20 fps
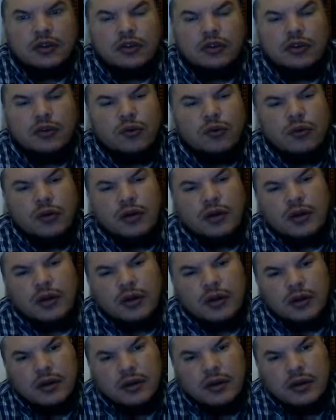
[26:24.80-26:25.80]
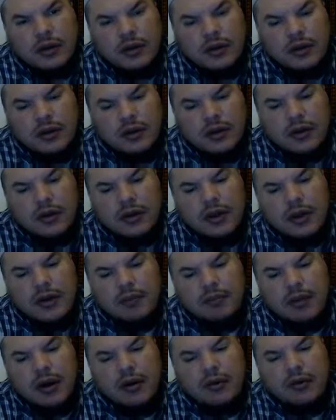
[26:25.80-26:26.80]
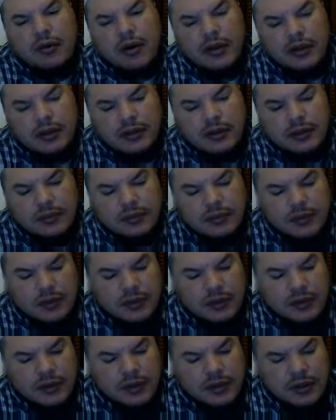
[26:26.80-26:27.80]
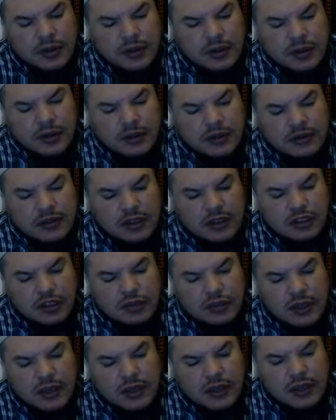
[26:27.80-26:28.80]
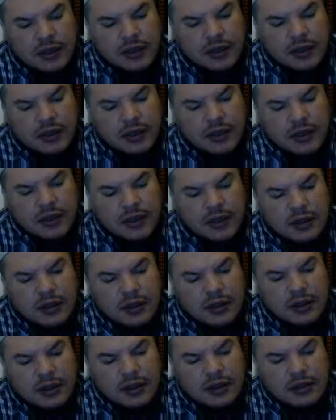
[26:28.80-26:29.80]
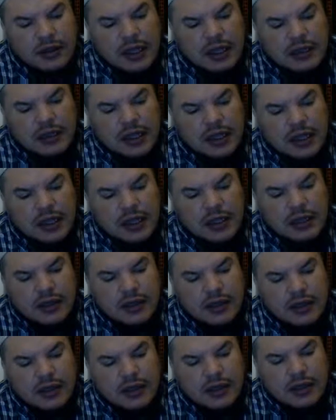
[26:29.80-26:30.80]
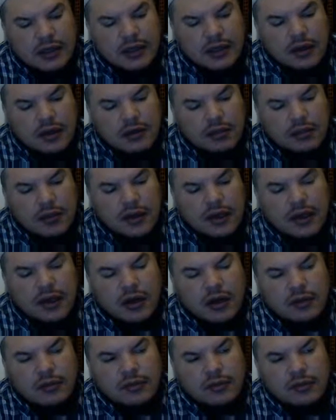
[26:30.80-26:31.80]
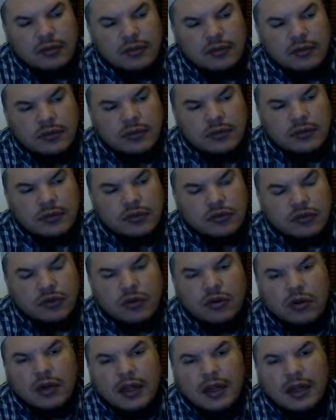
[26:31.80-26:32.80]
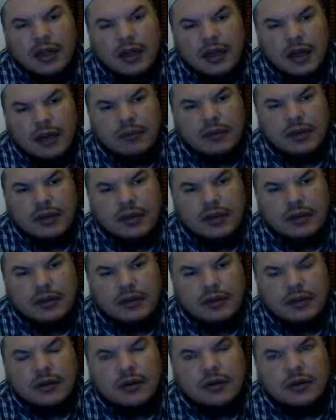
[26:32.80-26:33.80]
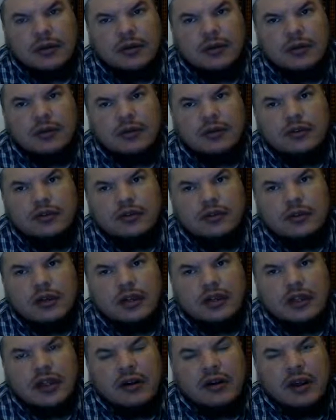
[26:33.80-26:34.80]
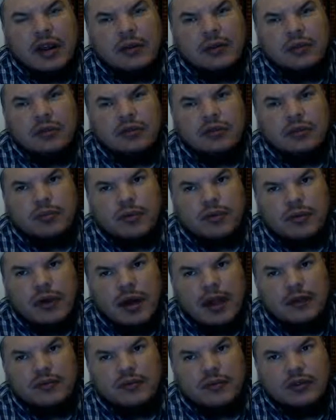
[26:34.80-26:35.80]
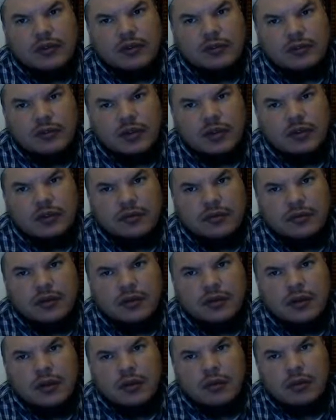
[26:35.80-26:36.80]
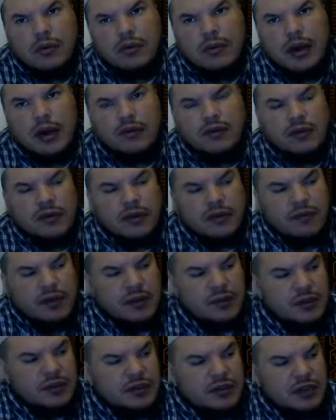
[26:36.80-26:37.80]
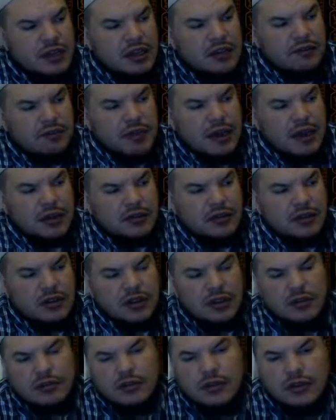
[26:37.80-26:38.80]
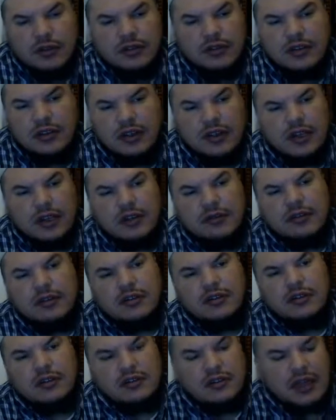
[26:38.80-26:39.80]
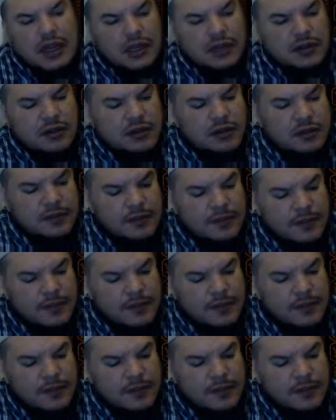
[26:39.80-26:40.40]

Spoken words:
toward empowering them in such a way that they can become strong economically, so that they're able to provide for themselves, provide for their families, and give back to the community and give to society.